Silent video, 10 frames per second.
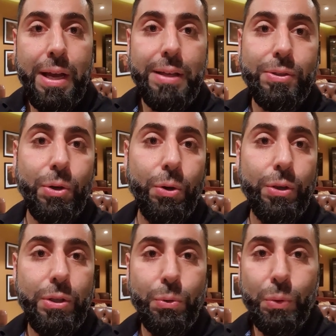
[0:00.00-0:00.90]
so
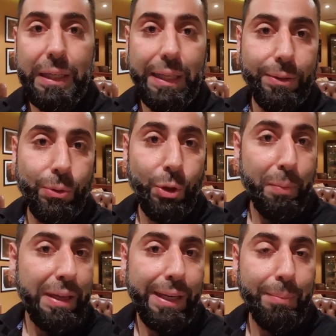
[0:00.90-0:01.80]
you will get to know
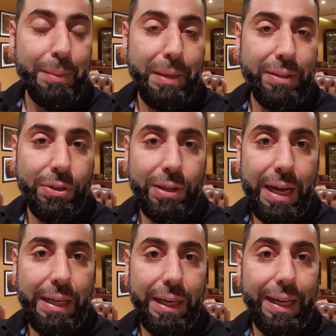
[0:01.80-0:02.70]
me a little bit better
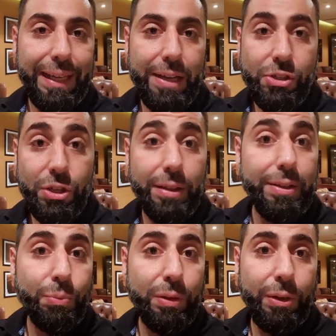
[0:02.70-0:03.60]
and I can share
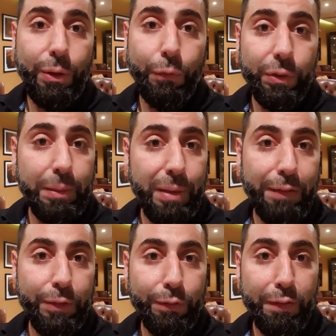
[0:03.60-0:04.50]
this with you for the
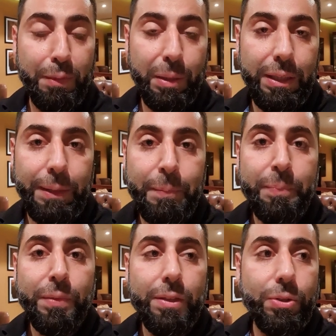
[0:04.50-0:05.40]
benefit of everybody.
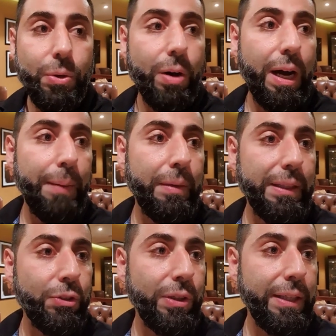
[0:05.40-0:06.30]
So I'm
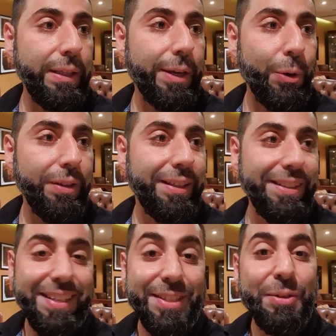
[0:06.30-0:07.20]
literally
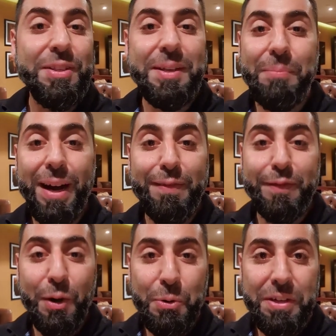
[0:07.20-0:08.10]
recording this using my
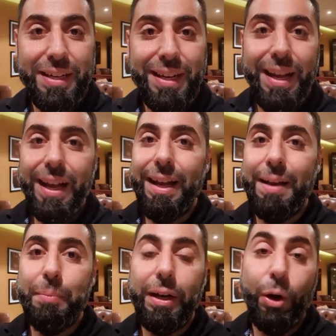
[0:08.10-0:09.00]
phone,
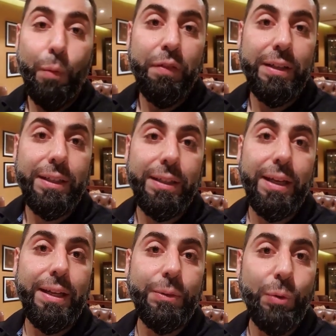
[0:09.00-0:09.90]
but hopefully
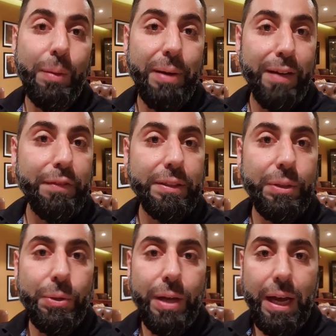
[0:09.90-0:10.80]
it will benefit
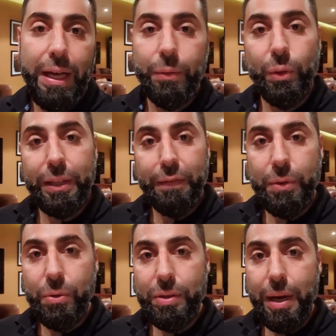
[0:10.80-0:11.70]
you and will give
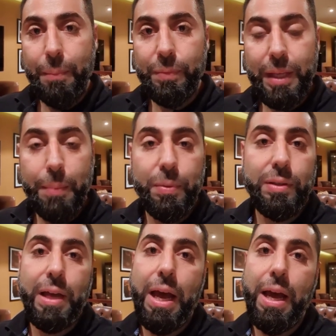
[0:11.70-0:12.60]
you some
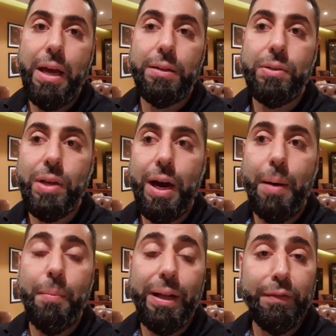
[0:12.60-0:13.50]
tips and
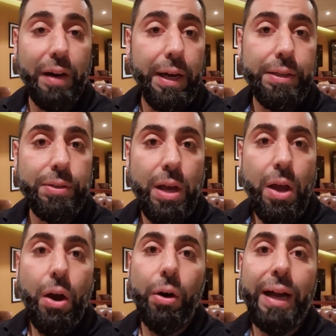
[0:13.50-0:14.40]
some advice
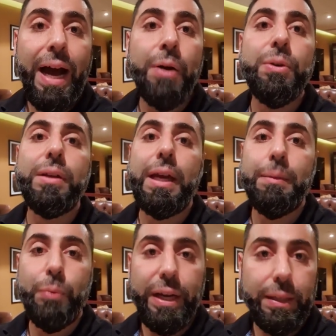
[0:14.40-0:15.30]
on how you
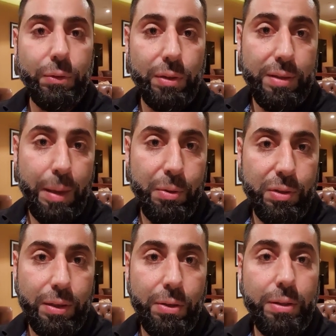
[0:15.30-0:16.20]
can break into the
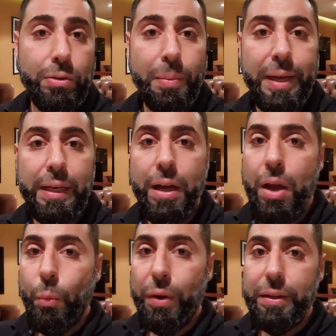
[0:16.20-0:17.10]
cybersecurity domain,
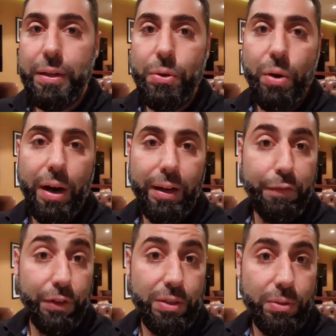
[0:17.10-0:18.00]
whether you are a
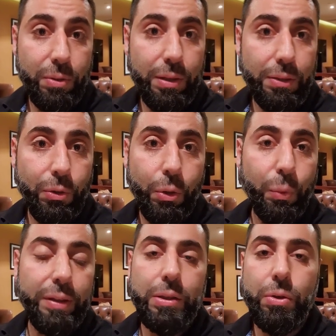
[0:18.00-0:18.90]
fresh student or
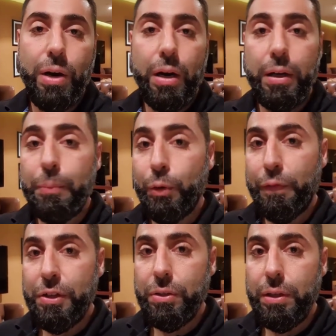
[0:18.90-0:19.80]
whether you are a
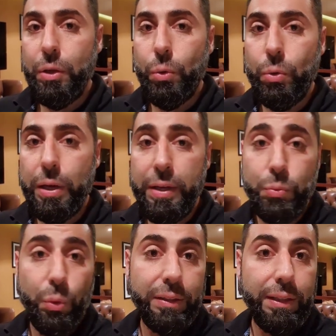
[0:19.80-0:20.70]
professional who
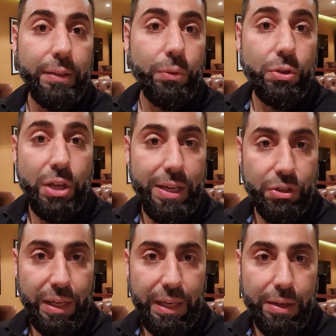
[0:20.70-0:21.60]
is wanting to
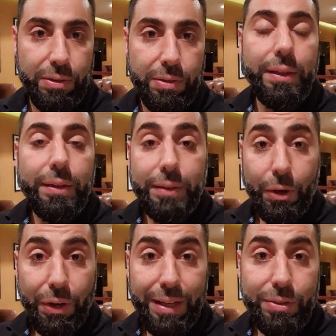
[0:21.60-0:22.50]
change careers.
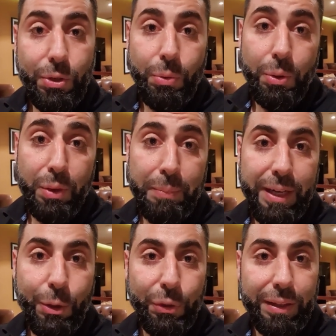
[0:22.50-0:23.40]
All right, so we will be
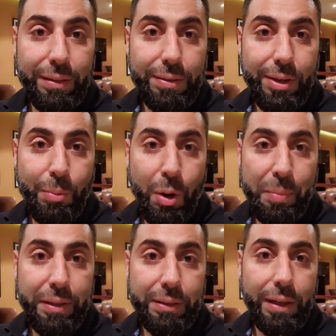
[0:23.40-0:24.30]
recording this in a
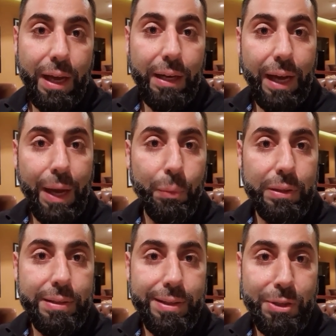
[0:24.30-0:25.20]
moment and I
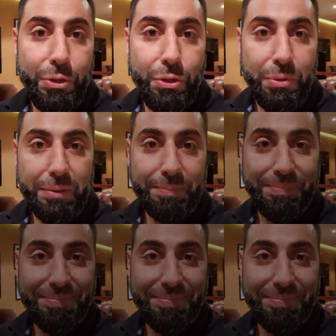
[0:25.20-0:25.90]
will see you soon.